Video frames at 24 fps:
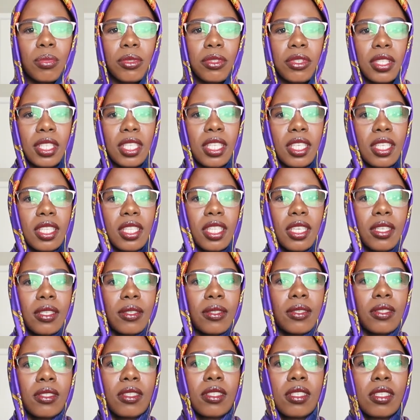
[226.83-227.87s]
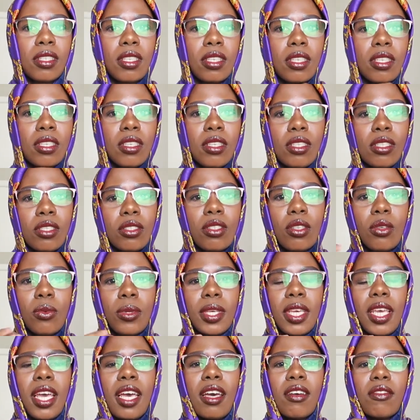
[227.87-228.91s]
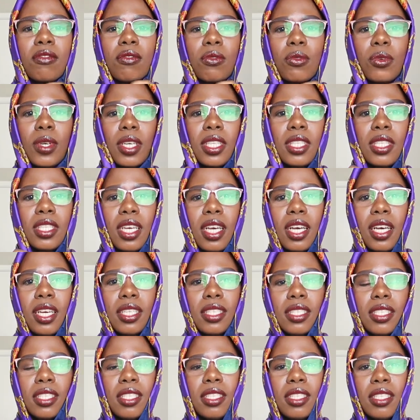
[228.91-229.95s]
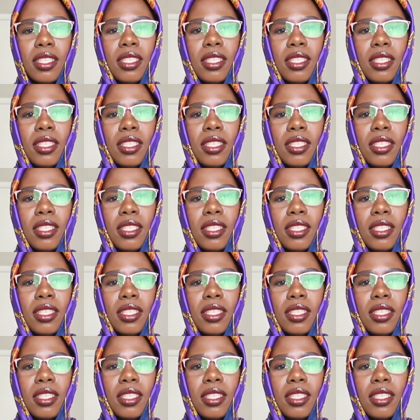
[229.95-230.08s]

breathe so we have one knot